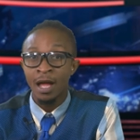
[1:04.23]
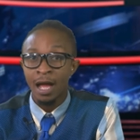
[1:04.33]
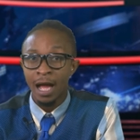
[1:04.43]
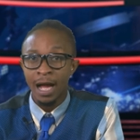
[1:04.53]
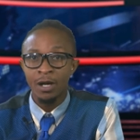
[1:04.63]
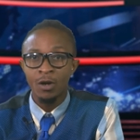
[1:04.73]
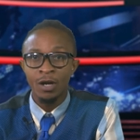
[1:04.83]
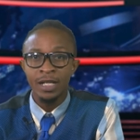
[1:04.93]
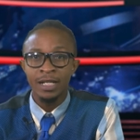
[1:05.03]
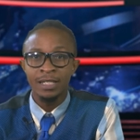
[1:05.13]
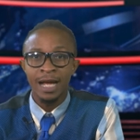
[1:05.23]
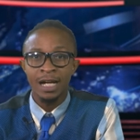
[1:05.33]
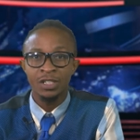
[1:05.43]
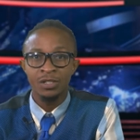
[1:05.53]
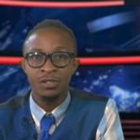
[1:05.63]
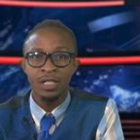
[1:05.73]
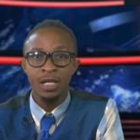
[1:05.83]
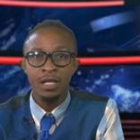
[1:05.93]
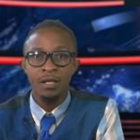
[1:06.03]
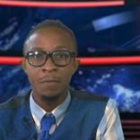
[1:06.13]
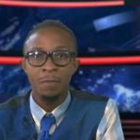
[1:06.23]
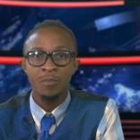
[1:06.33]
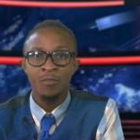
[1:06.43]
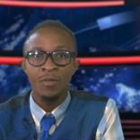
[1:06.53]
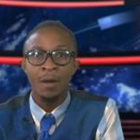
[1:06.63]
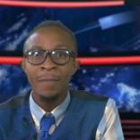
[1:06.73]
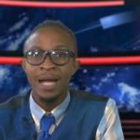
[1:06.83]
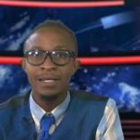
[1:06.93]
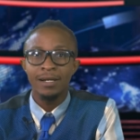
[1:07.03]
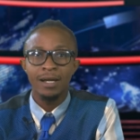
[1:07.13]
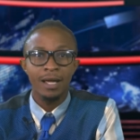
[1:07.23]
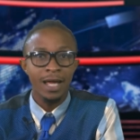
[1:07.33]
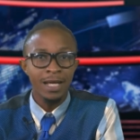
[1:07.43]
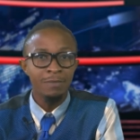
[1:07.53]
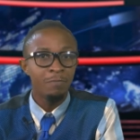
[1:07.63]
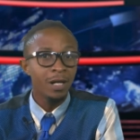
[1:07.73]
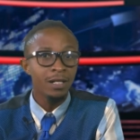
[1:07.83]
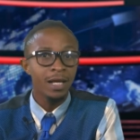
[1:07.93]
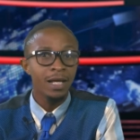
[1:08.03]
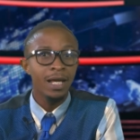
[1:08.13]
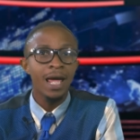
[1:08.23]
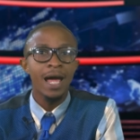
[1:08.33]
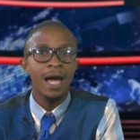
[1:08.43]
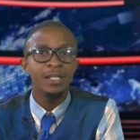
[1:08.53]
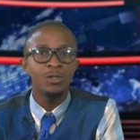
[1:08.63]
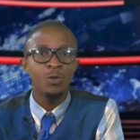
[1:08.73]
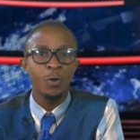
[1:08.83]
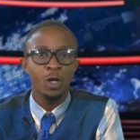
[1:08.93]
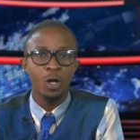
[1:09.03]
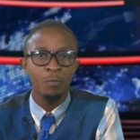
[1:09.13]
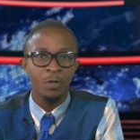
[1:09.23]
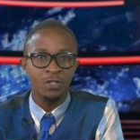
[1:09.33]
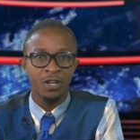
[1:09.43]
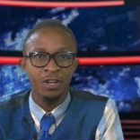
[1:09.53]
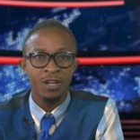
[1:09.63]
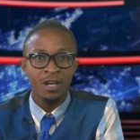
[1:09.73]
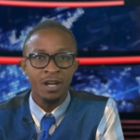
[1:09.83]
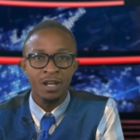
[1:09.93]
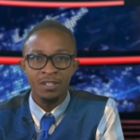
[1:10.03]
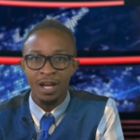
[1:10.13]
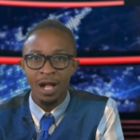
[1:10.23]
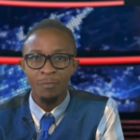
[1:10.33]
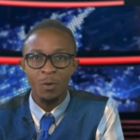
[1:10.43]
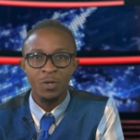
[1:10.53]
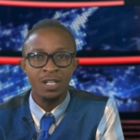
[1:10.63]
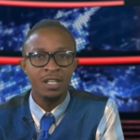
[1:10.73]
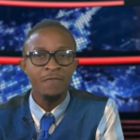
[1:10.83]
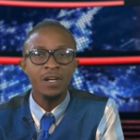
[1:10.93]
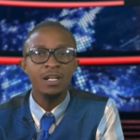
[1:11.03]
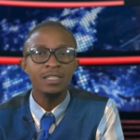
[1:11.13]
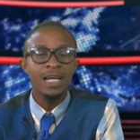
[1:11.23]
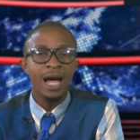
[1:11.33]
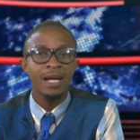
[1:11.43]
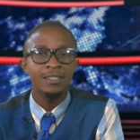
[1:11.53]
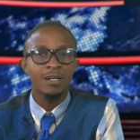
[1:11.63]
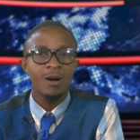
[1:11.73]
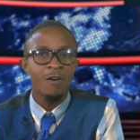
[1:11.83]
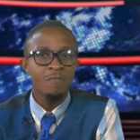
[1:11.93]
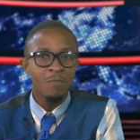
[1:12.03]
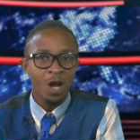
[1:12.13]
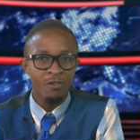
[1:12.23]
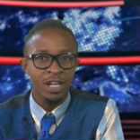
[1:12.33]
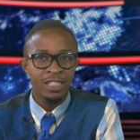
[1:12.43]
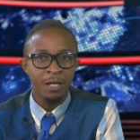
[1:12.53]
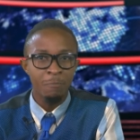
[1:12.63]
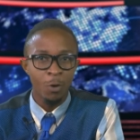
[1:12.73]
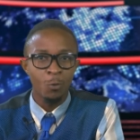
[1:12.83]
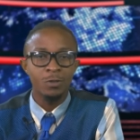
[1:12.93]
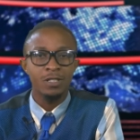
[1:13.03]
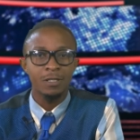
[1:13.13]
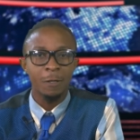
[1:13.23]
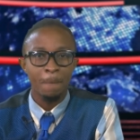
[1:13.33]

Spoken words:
And on the international scene, Meta is building AI supercomputer to help with the difficult task of moderating posts.